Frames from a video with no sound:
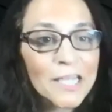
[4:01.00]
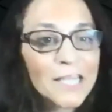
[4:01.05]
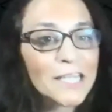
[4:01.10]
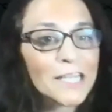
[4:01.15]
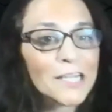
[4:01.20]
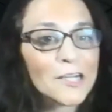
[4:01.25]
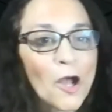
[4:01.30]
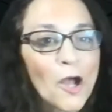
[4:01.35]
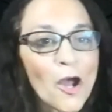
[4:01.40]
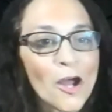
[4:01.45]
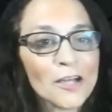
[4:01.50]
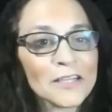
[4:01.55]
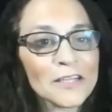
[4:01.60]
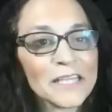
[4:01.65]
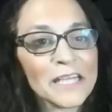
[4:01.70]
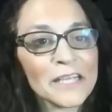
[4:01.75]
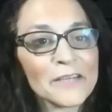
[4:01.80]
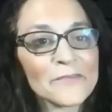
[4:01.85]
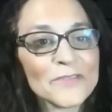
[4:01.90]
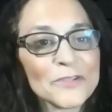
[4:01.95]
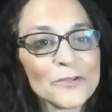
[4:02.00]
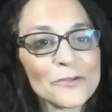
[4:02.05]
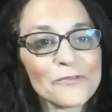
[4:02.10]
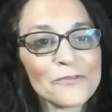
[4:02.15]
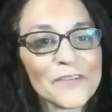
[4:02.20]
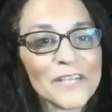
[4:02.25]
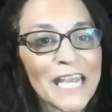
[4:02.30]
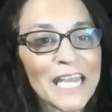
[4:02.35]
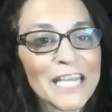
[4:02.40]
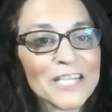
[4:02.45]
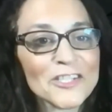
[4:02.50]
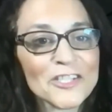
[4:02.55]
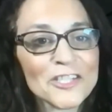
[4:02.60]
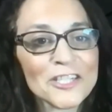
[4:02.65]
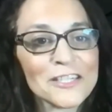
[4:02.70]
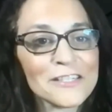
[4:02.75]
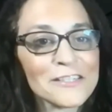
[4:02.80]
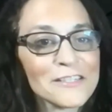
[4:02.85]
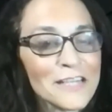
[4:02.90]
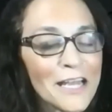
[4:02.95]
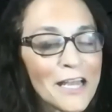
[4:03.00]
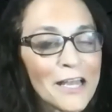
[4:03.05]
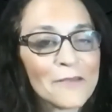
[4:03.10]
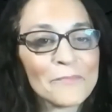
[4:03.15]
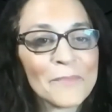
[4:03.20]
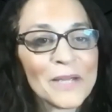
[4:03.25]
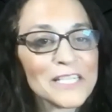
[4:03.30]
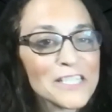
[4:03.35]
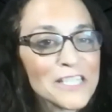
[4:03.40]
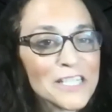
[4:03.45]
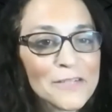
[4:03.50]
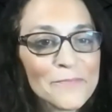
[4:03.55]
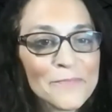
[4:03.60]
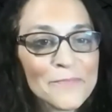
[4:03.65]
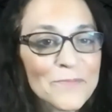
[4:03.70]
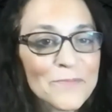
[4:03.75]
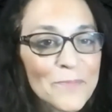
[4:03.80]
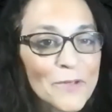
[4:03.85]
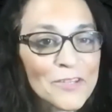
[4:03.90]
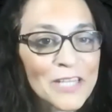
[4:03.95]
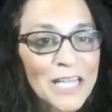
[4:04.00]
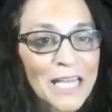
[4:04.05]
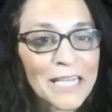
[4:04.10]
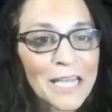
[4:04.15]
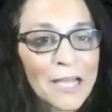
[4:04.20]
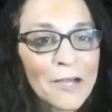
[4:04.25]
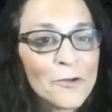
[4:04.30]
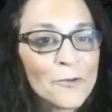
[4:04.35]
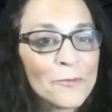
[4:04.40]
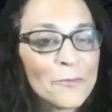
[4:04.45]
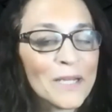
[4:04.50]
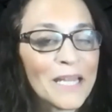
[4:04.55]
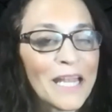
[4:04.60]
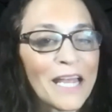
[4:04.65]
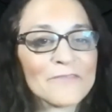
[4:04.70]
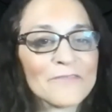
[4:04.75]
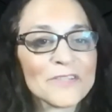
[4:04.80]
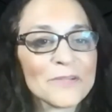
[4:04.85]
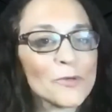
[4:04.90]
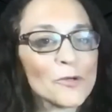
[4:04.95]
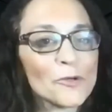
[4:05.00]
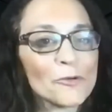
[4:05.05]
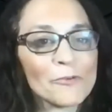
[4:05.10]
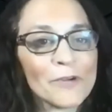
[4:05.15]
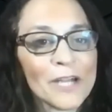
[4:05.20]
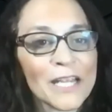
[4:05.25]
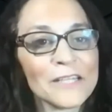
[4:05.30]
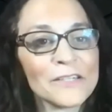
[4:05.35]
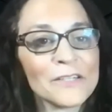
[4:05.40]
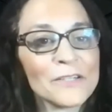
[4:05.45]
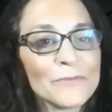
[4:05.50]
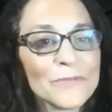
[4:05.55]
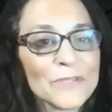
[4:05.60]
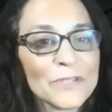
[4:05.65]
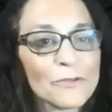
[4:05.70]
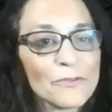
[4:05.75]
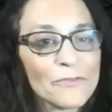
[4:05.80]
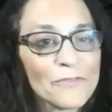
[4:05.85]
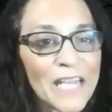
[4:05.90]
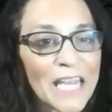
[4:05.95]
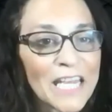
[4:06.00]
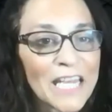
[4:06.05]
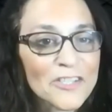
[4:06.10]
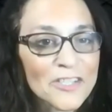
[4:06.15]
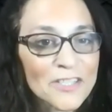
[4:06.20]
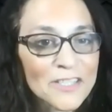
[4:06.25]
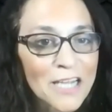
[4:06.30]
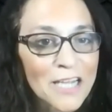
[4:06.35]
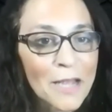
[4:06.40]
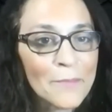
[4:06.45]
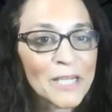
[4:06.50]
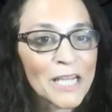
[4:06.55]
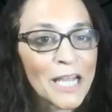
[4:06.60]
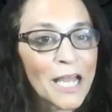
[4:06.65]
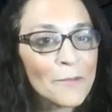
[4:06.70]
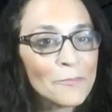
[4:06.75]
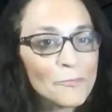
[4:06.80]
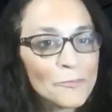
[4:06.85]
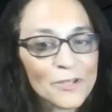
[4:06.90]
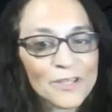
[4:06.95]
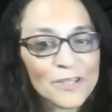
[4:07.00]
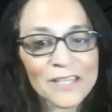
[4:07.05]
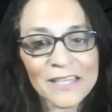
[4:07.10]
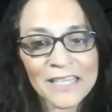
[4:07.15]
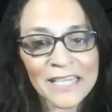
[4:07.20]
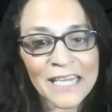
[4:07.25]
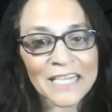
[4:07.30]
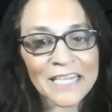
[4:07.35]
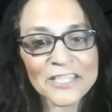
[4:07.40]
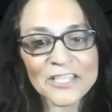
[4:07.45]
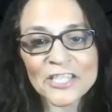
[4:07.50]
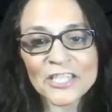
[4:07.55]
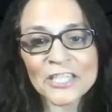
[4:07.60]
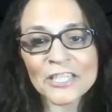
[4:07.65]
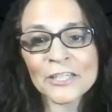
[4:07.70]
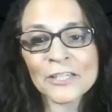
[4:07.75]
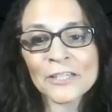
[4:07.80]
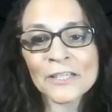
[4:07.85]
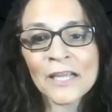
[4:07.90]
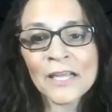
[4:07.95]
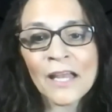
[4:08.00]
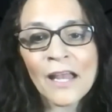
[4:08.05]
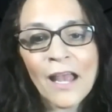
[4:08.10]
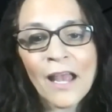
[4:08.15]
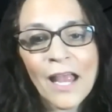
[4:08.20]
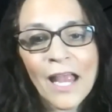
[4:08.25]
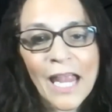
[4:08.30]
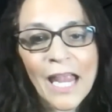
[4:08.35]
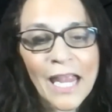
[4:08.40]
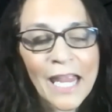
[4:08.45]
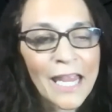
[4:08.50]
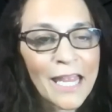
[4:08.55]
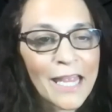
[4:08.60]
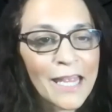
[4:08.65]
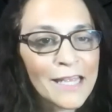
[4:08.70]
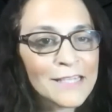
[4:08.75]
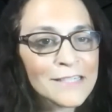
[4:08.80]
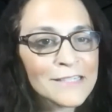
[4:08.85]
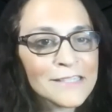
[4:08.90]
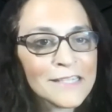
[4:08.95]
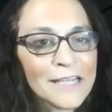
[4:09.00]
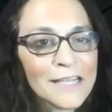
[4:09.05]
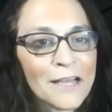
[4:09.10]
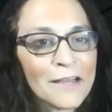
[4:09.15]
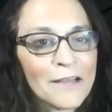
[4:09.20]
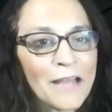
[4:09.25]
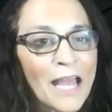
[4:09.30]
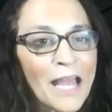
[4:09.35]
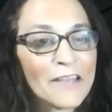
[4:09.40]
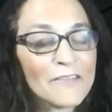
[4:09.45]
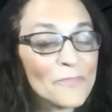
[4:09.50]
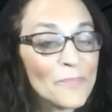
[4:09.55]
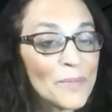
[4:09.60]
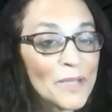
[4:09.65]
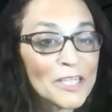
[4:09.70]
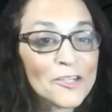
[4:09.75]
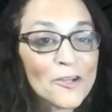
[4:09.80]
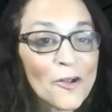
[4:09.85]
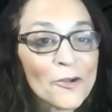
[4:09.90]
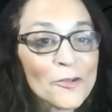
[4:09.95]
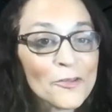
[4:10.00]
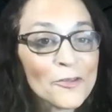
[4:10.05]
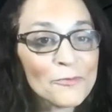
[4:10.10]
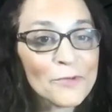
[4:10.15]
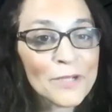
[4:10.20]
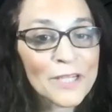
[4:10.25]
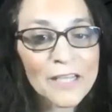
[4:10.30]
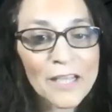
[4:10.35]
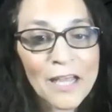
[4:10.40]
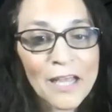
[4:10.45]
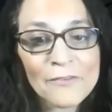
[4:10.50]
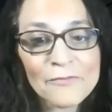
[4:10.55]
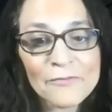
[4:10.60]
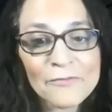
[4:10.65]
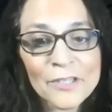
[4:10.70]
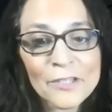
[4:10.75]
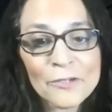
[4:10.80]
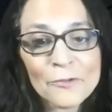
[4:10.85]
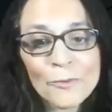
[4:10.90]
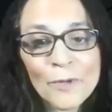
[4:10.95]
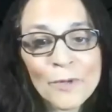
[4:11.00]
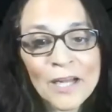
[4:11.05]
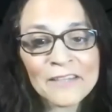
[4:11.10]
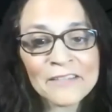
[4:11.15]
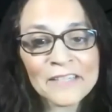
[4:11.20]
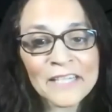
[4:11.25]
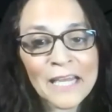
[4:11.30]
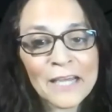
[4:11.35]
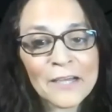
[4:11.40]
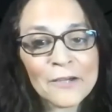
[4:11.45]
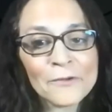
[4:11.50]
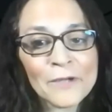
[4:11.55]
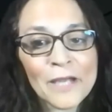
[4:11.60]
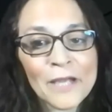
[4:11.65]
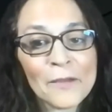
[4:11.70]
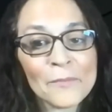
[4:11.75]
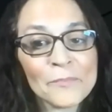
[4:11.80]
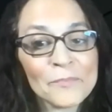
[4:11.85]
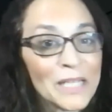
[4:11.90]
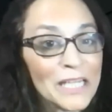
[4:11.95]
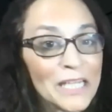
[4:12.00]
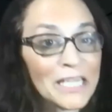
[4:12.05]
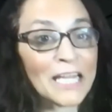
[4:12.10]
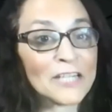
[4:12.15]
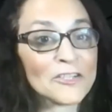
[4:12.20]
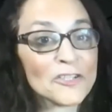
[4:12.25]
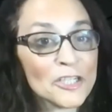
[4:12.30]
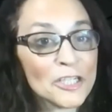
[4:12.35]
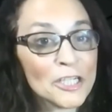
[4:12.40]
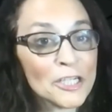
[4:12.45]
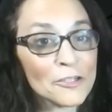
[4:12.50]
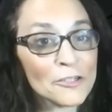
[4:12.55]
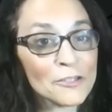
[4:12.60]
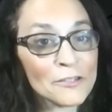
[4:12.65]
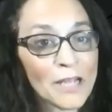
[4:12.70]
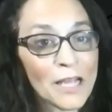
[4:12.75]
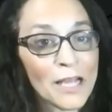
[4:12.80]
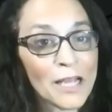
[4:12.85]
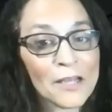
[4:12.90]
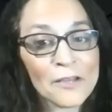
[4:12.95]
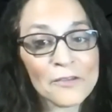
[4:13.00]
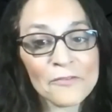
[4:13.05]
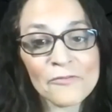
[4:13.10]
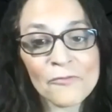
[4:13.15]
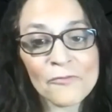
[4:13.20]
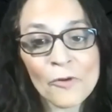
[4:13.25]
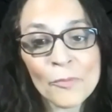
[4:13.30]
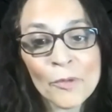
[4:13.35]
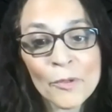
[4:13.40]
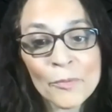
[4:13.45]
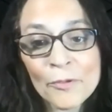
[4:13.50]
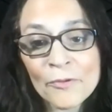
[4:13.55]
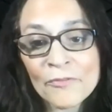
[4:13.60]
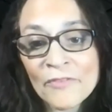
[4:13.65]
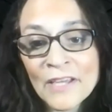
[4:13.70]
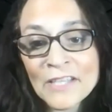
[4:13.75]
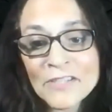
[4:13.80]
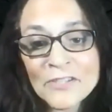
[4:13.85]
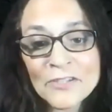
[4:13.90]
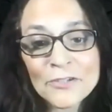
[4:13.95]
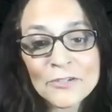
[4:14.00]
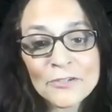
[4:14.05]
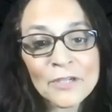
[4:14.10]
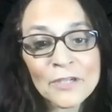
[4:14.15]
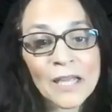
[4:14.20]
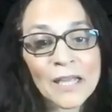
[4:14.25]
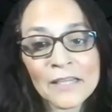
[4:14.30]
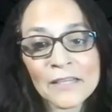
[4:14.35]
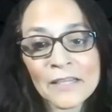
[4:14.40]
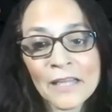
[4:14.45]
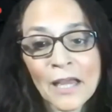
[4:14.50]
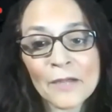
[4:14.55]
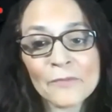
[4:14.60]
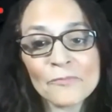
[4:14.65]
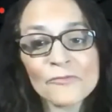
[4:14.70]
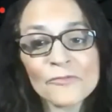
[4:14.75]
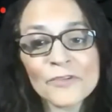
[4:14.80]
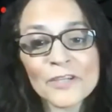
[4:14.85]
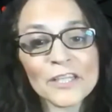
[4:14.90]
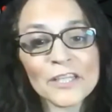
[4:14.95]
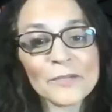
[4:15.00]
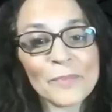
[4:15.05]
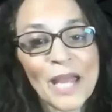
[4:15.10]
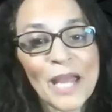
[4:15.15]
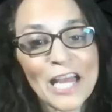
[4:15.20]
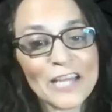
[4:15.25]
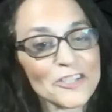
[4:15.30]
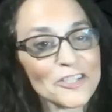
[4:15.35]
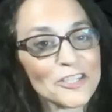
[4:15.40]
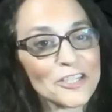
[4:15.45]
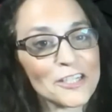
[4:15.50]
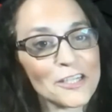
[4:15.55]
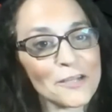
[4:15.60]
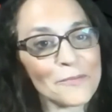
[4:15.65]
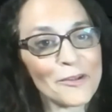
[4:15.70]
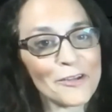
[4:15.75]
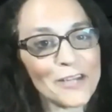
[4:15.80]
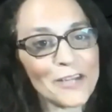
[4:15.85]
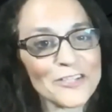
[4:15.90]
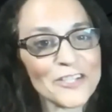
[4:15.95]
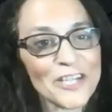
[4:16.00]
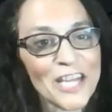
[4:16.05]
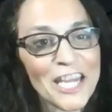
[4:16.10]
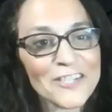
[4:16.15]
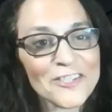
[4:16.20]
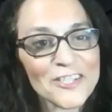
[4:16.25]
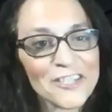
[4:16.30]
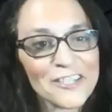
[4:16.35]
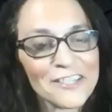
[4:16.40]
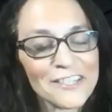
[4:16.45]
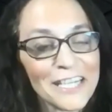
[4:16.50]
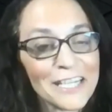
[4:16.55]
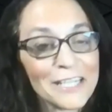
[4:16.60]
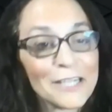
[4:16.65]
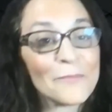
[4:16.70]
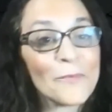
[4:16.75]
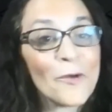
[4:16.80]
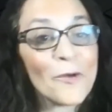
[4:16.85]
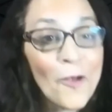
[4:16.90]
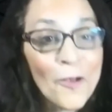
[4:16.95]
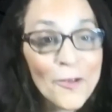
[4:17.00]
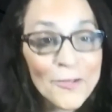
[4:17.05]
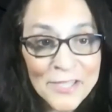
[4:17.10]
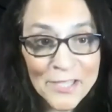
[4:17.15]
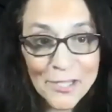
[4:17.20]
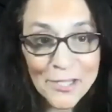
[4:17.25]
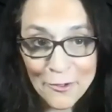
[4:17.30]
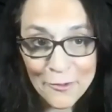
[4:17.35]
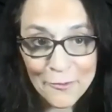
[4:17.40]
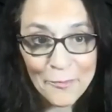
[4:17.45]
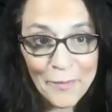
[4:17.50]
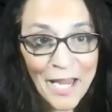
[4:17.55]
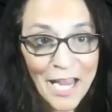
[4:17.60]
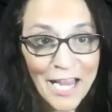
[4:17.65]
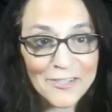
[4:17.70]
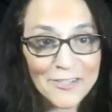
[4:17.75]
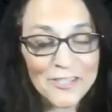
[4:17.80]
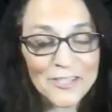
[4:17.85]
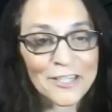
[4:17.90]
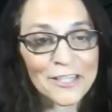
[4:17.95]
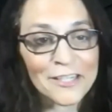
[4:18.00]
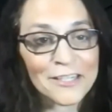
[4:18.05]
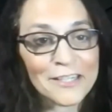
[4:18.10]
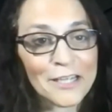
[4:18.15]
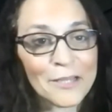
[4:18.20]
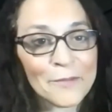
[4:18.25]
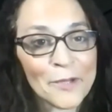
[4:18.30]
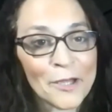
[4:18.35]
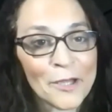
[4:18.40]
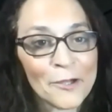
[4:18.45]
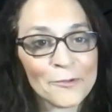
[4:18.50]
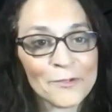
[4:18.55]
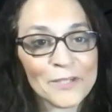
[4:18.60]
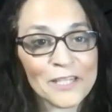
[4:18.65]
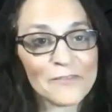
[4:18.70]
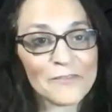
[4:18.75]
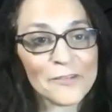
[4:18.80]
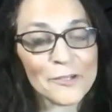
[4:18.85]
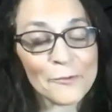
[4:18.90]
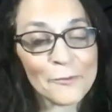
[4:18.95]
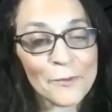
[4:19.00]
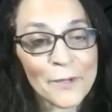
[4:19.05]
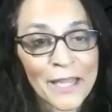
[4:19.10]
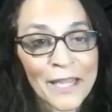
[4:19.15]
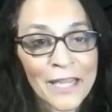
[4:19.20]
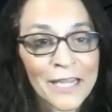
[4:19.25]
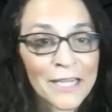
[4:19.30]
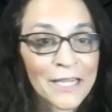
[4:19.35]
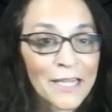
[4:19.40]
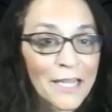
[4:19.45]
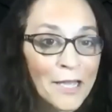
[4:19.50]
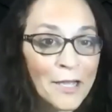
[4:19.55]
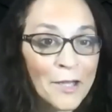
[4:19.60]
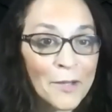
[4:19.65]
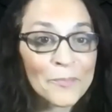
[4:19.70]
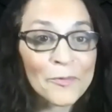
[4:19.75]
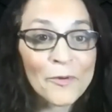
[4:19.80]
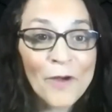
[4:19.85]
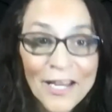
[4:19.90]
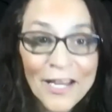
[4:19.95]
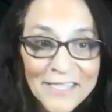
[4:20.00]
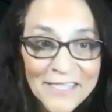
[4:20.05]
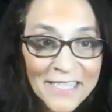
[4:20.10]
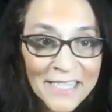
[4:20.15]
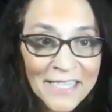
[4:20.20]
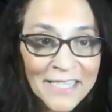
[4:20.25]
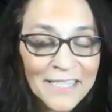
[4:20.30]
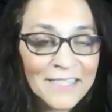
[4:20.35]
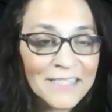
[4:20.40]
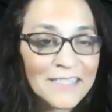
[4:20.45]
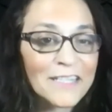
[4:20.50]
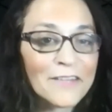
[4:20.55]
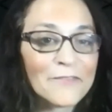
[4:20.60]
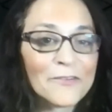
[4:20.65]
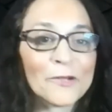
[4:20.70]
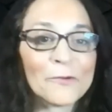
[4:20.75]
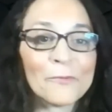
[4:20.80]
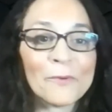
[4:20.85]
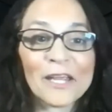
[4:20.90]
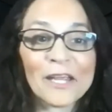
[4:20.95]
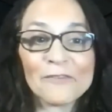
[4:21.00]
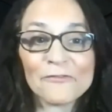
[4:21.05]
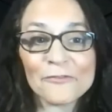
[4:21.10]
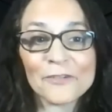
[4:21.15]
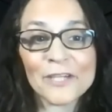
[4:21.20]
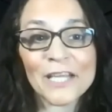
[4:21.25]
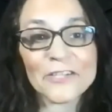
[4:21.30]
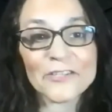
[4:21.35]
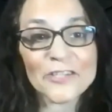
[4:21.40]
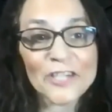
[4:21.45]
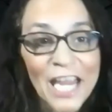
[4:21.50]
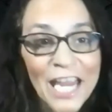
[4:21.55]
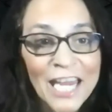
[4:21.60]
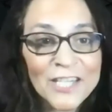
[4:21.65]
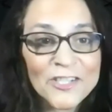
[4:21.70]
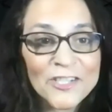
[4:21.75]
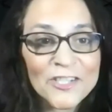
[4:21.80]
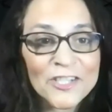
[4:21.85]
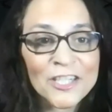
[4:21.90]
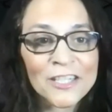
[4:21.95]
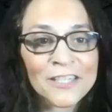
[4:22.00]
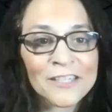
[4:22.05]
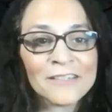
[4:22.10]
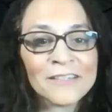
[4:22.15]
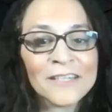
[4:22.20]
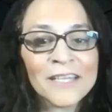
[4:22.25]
and Conclave certification, my team has built that out. We have some great new certifications coming up within the next year. And I've been at R3 for a little while now. I'm an engineer, former professor, and I'm really passionate about education. And I'm also passionate about giving away prizes, giving away free education,